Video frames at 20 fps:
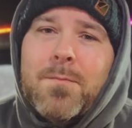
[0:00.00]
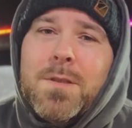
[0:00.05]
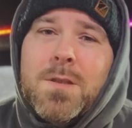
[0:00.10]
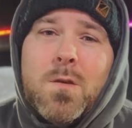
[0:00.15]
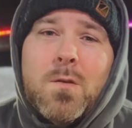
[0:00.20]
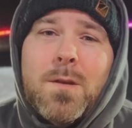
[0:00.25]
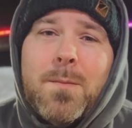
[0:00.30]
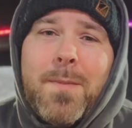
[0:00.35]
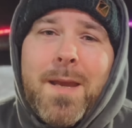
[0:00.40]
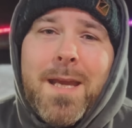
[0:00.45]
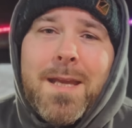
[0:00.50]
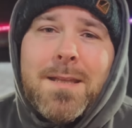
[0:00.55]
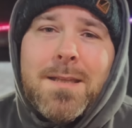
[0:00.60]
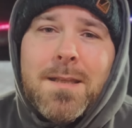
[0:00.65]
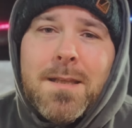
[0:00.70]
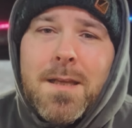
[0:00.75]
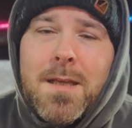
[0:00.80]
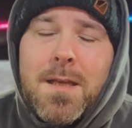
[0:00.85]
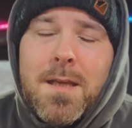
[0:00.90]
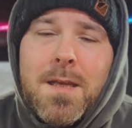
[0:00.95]
So the main
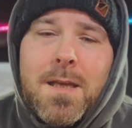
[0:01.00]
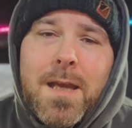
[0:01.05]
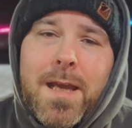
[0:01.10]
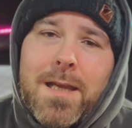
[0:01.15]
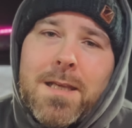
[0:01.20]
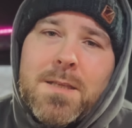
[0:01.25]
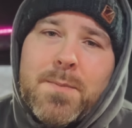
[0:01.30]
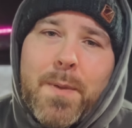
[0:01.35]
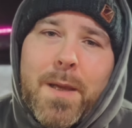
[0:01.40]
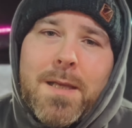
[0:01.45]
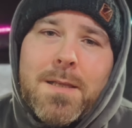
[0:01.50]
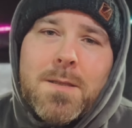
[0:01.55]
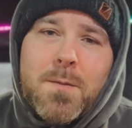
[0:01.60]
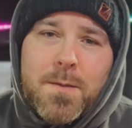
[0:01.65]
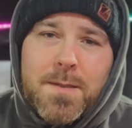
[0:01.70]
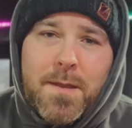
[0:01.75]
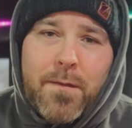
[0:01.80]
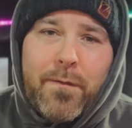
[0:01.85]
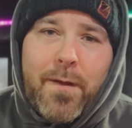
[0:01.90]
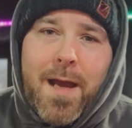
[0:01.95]
expense
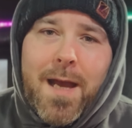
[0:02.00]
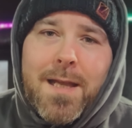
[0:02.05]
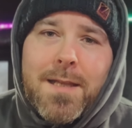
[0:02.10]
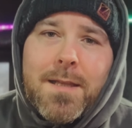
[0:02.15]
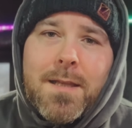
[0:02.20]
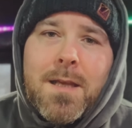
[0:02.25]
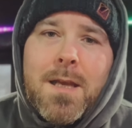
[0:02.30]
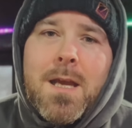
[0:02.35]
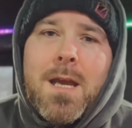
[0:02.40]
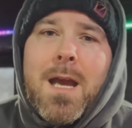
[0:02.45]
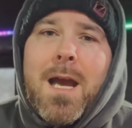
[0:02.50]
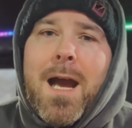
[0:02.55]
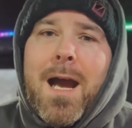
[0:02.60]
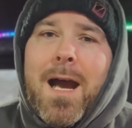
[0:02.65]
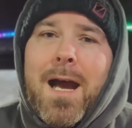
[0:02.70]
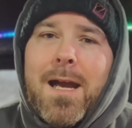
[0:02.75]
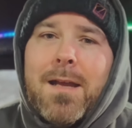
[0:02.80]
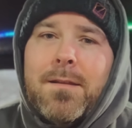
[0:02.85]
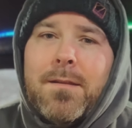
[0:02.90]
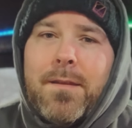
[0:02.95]
was the van,
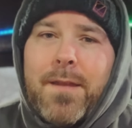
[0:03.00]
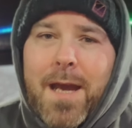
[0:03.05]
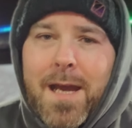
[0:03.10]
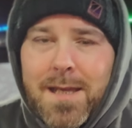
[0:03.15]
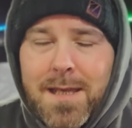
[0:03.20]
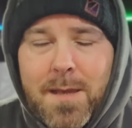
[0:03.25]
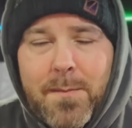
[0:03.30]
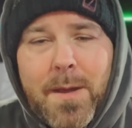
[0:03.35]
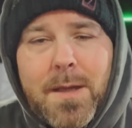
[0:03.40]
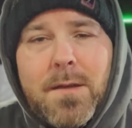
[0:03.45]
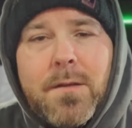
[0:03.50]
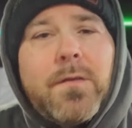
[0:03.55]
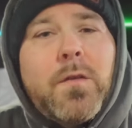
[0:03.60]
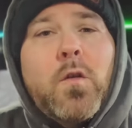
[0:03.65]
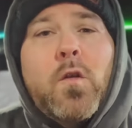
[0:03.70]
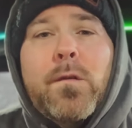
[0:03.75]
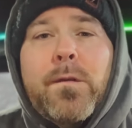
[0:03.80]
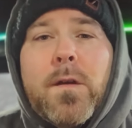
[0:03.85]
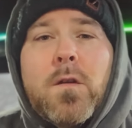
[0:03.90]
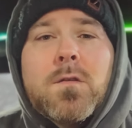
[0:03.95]
and that came in at
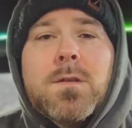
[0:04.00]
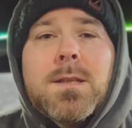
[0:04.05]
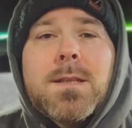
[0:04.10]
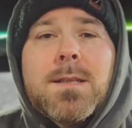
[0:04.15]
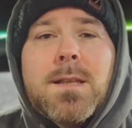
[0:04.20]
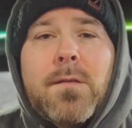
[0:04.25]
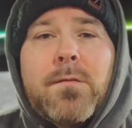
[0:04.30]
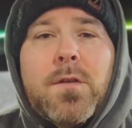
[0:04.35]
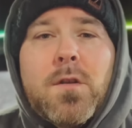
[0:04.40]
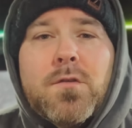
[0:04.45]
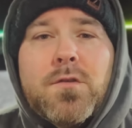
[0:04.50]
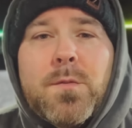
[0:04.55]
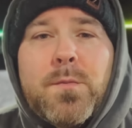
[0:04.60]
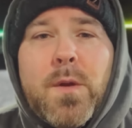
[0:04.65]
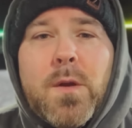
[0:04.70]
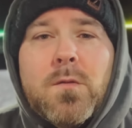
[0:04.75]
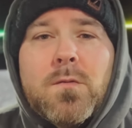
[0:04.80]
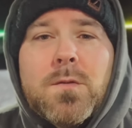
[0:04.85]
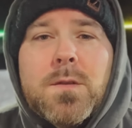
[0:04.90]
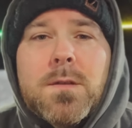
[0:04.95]

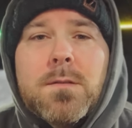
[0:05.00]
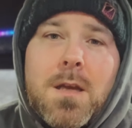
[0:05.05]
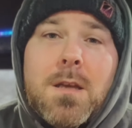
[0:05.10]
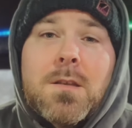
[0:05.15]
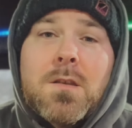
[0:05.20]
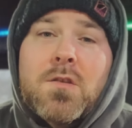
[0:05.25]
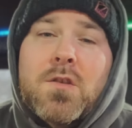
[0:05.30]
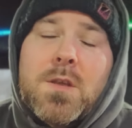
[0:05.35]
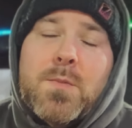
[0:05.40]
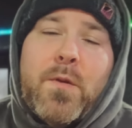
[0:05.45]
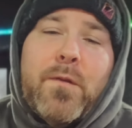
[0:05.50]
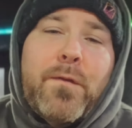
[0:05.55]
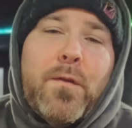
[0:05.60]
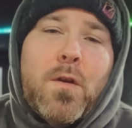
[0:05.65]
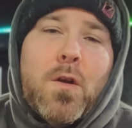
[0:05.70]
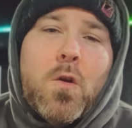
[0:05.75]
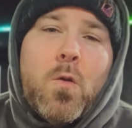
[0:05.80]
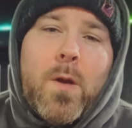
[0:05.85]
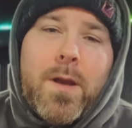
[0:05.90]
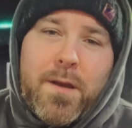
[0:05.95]
£2,700. So just before
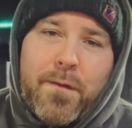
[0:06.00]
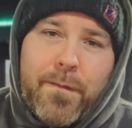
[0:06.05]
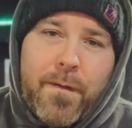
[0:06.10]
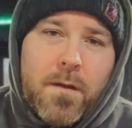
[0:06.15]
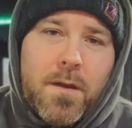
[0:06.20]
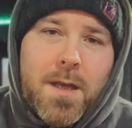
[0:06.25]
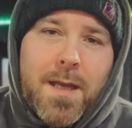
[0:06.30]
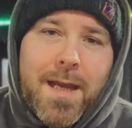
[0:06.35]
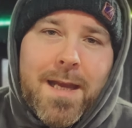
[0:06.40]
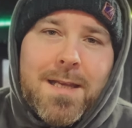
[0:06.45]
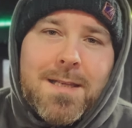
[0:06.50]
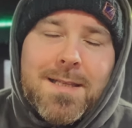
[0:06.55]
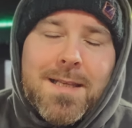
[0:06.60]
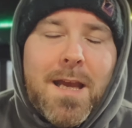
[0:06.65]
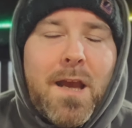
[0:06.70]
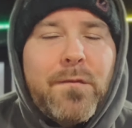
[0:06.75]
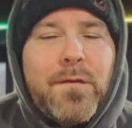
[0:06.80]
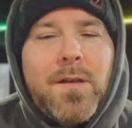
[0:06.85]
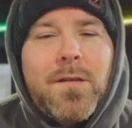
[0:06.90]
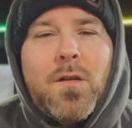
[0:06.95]
I go any further guys,
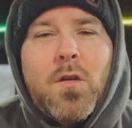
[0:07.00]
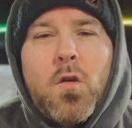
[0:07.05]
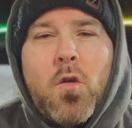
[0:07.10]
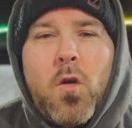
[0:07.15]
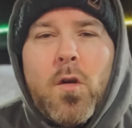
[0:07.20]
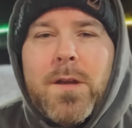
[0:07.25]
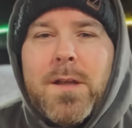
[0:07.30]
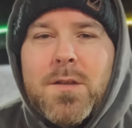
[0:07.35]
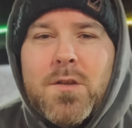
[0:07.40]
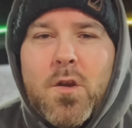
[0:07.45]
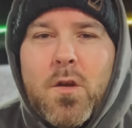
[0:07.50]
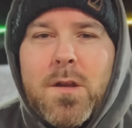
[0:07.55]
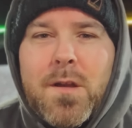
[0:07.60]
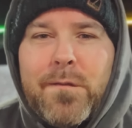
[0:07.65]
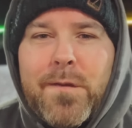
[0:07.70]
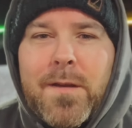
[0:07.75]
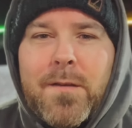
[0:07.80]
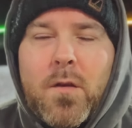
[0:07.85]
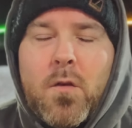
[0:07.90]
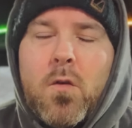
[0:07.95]
if you do go and enjoy the
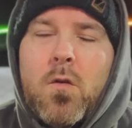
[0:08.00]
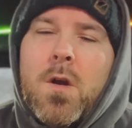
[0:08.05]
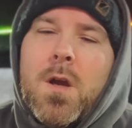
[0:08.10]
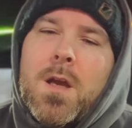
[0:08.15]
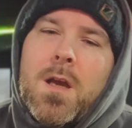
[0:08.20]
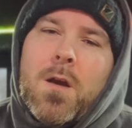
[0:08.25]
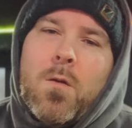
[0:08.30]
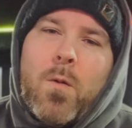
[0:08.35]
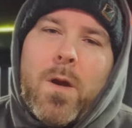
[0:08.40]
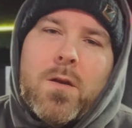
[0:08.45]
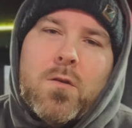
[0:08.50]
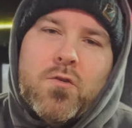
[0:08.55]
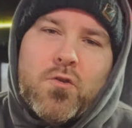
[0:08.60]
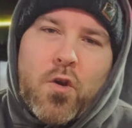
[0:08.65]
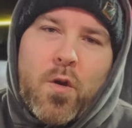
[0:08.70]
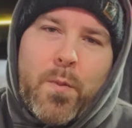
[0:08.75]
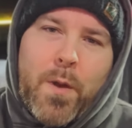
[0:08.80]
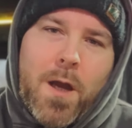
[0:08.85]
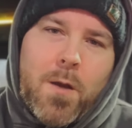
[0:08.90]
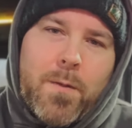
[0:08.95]
video, why not
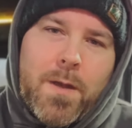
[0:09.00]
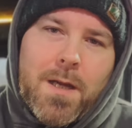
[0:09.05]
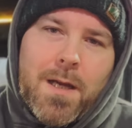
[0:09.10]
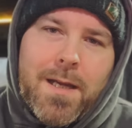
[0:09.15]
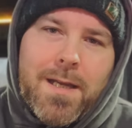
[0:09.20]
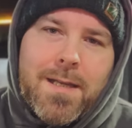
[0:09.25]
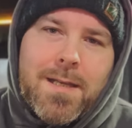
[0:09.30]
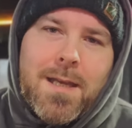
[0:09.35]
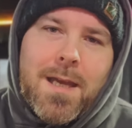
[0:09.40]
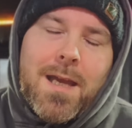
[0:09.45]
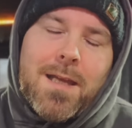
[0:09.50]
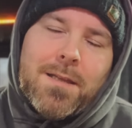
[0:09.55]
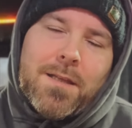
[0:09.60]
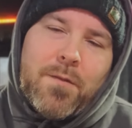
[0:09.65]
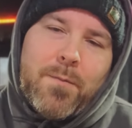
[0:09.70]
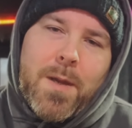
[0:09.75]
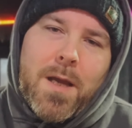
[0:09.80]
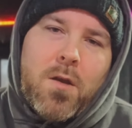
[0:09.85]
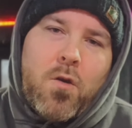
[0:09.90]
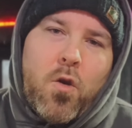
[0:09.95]
drop it a wee like and
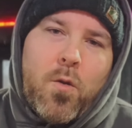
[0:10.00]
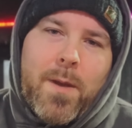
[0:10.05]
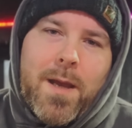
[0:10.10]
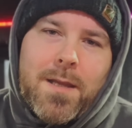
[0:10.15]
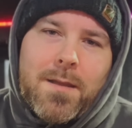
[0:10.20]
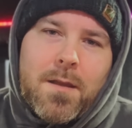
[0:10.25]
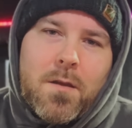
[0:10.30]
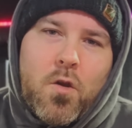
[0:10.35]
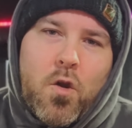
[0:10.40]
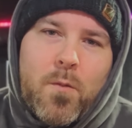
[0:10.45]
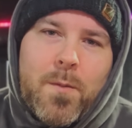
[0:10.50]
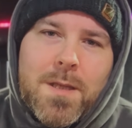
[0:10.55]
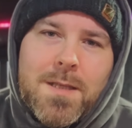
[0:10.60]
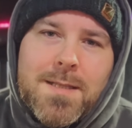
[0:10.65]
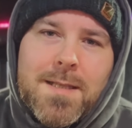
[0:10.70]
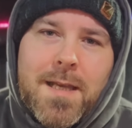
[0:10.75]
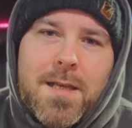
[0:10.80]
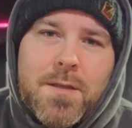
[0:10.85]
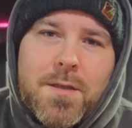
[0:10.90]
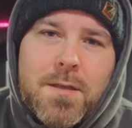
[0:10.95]
leave me a comment in the comment
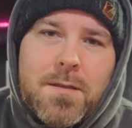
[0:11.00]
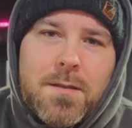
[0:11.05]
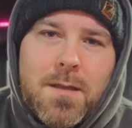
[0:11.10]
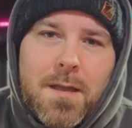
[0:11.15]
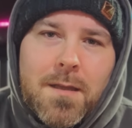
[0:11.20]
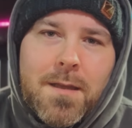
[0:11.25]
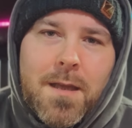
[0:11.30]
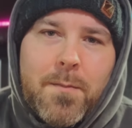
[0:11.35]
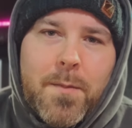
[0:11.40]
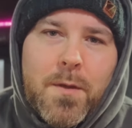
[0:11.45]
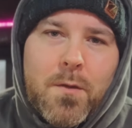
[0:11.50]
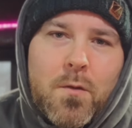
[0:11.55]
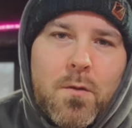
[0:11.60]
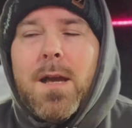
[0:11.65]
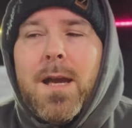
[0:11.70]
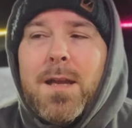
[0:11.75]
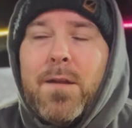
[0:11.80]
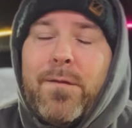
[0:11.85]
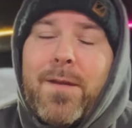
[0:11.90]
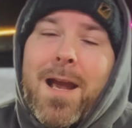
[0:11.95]
section and let me know.
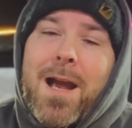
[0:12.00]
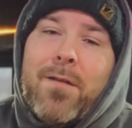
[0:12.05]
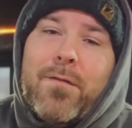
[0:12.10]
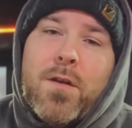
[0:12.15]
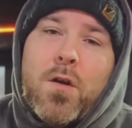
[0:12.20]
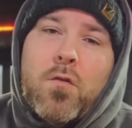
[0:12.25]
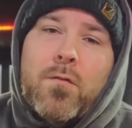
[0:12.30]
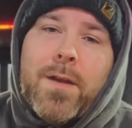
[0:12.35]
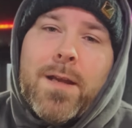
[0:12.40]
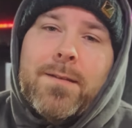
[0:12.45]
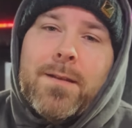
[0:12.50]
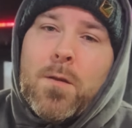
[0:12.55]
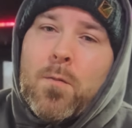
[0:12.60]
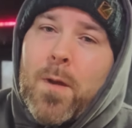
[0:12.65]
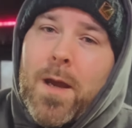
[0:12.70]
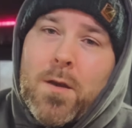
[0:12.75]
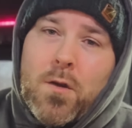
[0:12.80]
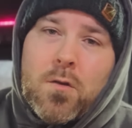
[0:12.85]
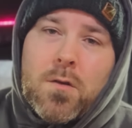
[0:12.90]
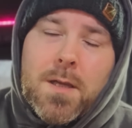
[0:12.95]
And if you haven't already,
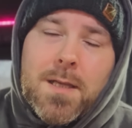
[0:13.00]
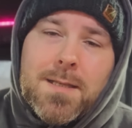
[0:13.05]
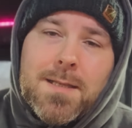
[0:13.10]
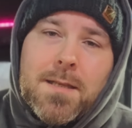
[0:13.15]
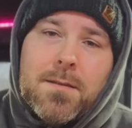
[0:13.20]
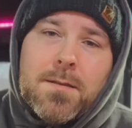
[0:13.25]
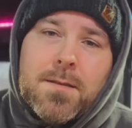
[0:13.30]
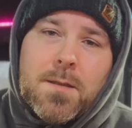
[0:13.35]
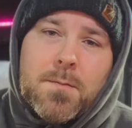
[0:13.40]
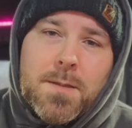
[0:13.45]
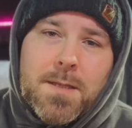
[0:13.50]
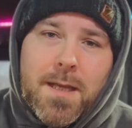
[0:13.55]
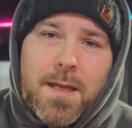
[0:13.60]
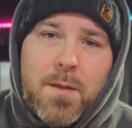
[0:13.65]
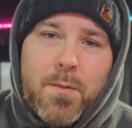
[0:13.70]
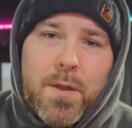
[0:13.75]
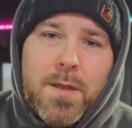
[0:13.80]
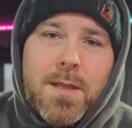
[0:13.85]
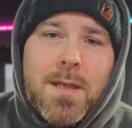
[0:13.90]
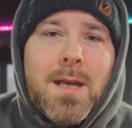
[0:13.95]
why not consider
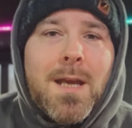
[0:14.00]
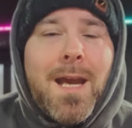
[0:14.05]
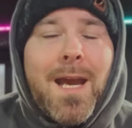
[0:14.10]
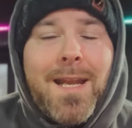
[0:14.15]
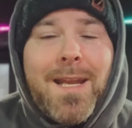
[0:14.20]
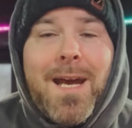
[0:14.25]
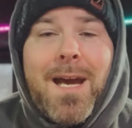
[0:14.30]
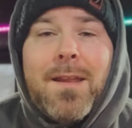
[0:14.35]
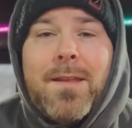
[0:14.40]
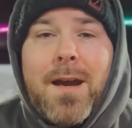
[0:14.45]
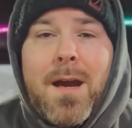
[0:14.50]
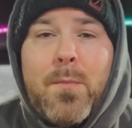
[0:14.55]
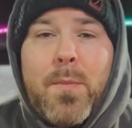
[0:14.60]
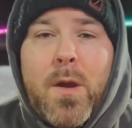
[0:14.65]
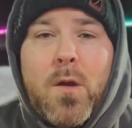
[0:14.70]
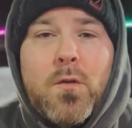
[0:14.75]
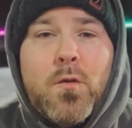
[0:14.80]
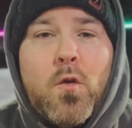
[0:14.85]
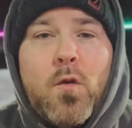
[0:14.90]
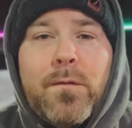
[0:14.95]
subscribing and hit that
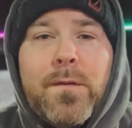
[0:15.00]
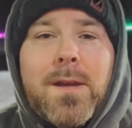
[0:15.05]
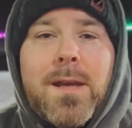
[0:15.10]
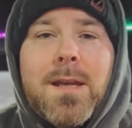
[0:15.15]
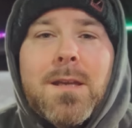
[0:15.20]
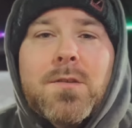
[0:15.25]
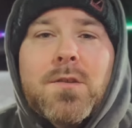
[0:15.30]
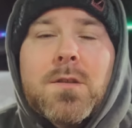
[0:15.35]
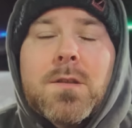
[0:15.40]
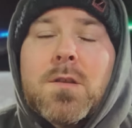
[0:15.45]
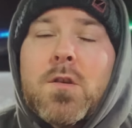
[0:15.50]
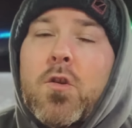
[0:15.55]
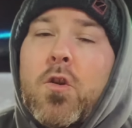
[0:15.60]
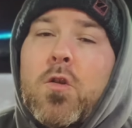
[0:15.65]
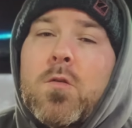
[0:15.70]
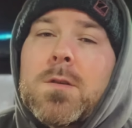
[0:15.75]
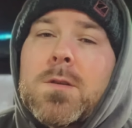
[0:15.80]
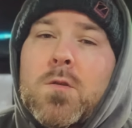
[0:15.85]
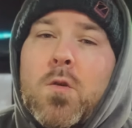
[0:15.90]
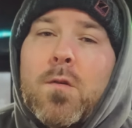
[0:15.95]
bell notification so you're
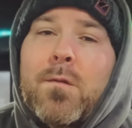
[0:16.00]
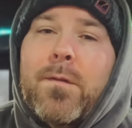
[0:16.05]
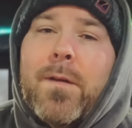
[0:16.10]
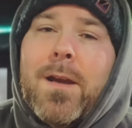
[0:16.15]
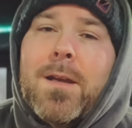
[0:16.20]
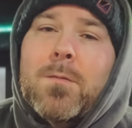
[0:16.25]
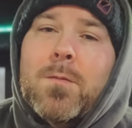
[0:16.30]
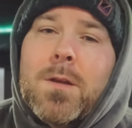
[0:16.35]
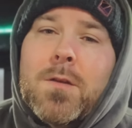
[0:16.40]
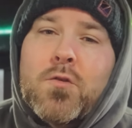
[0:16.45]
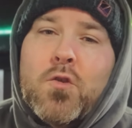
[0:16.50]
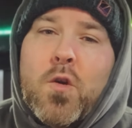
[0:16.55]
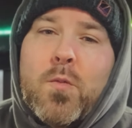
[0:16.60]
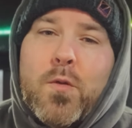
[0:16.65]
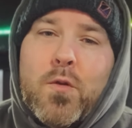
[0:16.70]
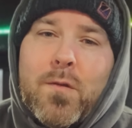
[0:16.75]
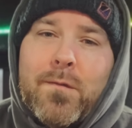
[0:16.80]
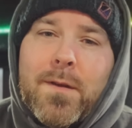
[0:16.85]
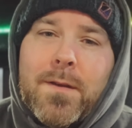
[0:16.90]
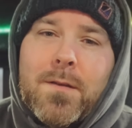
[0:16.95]
always notified when I drop a
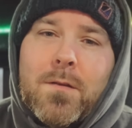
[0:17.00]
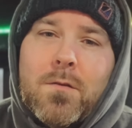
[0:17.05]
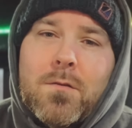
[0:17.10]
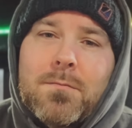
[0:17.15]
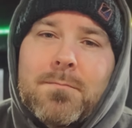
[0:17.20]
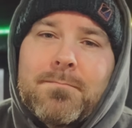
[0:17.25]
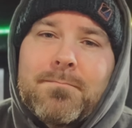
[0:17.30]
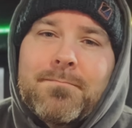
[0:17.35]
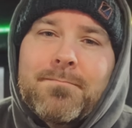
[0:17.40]
new video.